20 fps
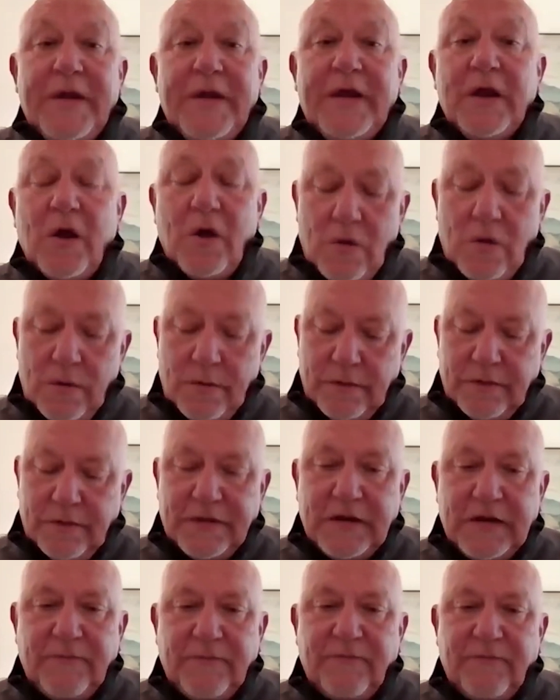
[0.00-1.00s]
we own
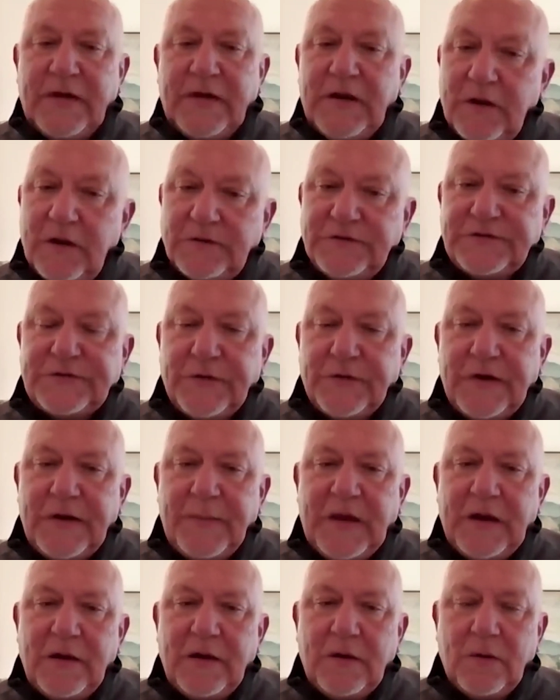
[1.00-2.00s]
the video
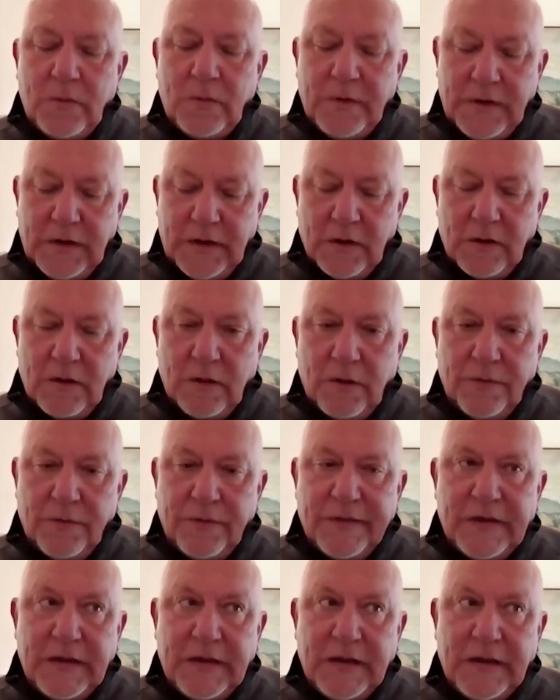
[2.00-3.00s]
streaming. We own
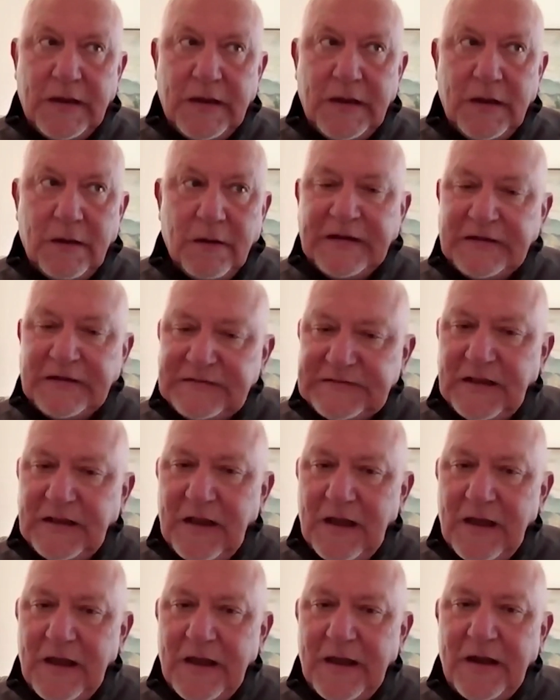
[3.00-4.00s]
the text
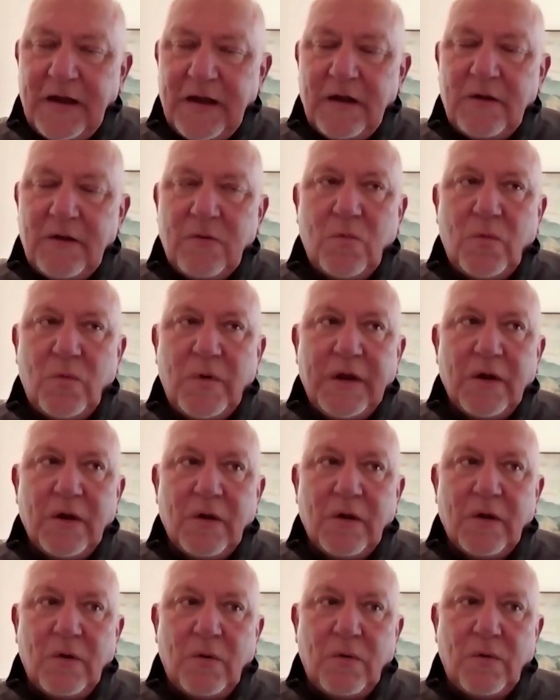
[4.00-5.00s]
line. We
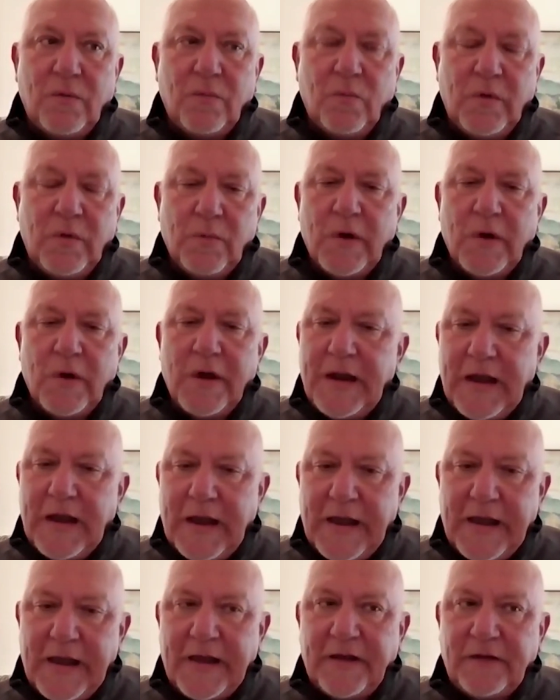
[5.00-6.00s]
run
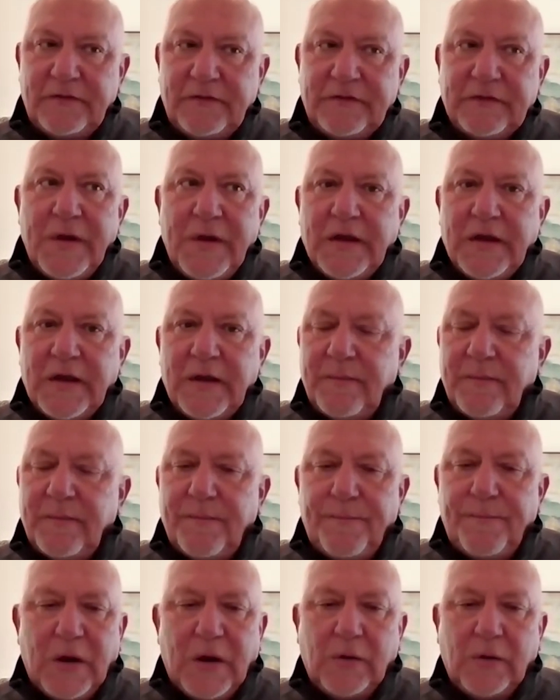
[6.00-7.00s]
ads. We
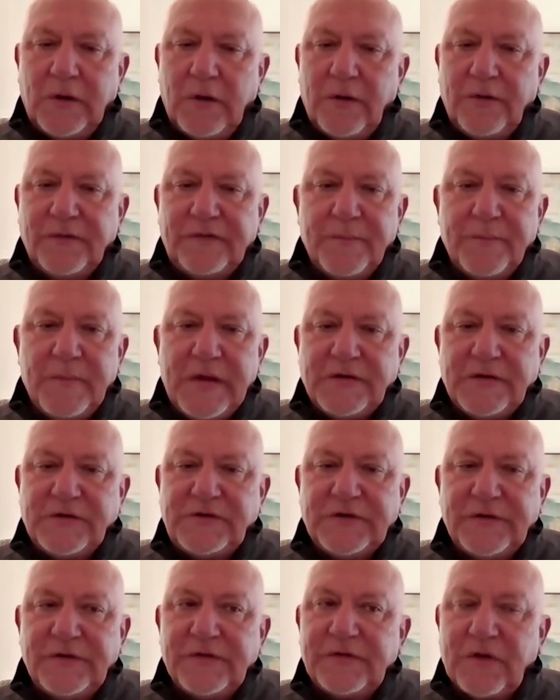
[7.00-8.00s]
get boatloads of
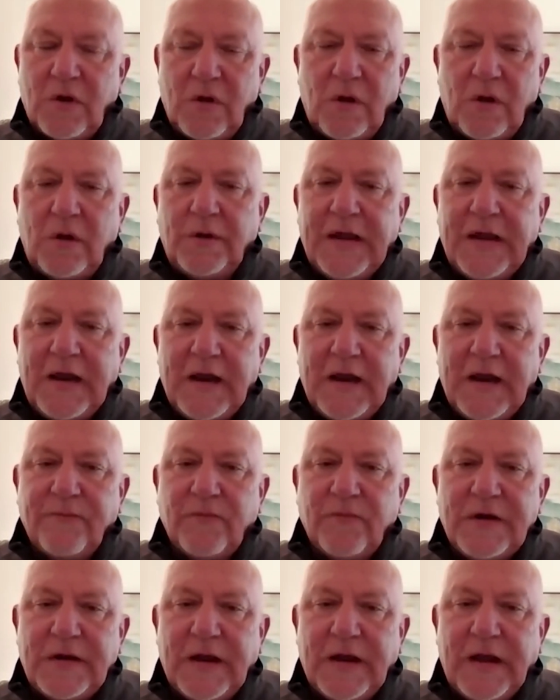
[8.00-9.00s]
mentions all day,
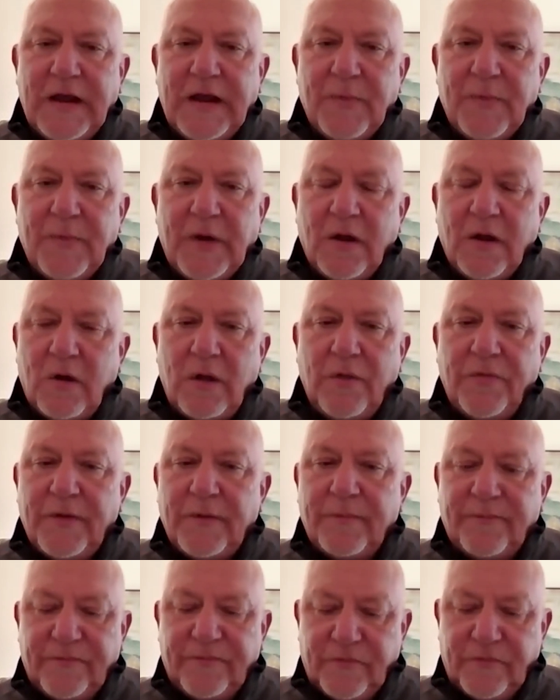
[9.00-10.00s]
every day by all
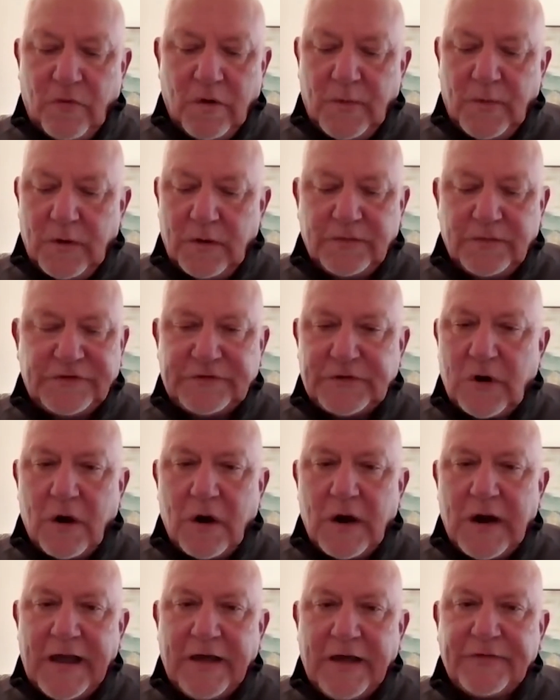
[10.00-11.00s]
the former
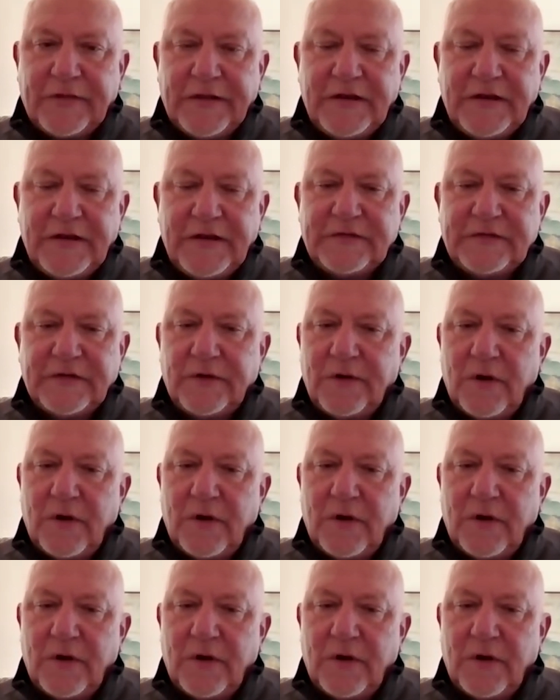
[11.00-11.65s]
star athletes that